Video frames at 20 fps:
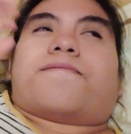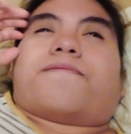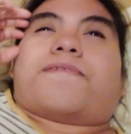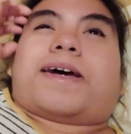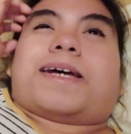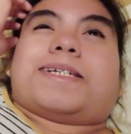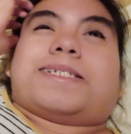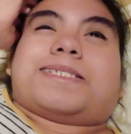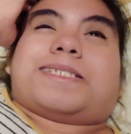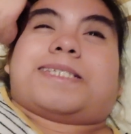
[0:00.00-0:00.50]

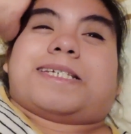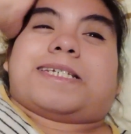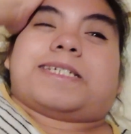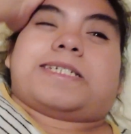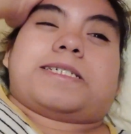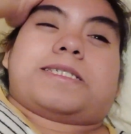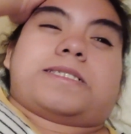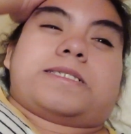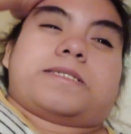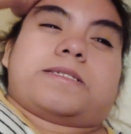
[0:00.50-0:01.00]
five
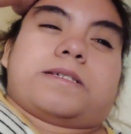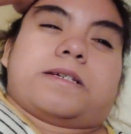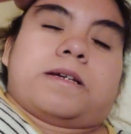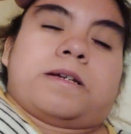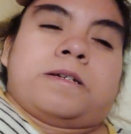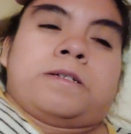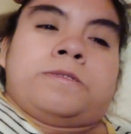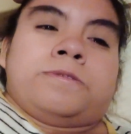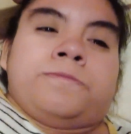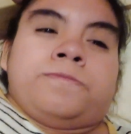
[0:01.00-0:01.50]
six,
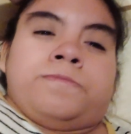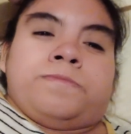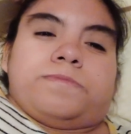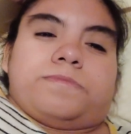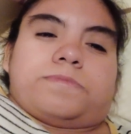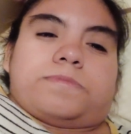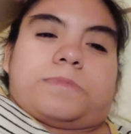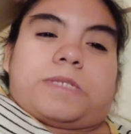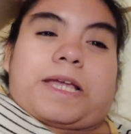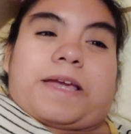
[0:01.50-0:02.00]

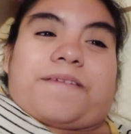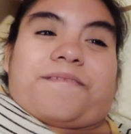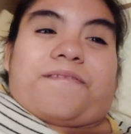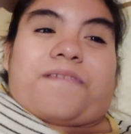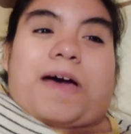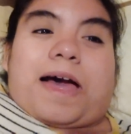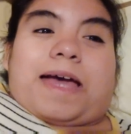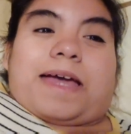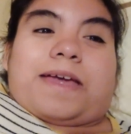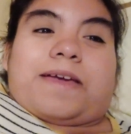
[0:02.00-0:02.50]
like
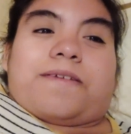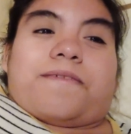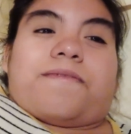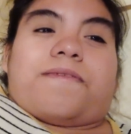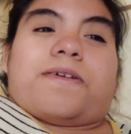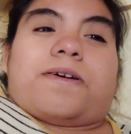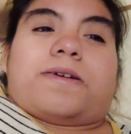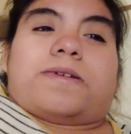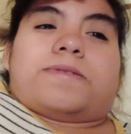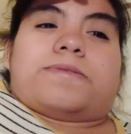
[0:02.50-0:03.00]
five.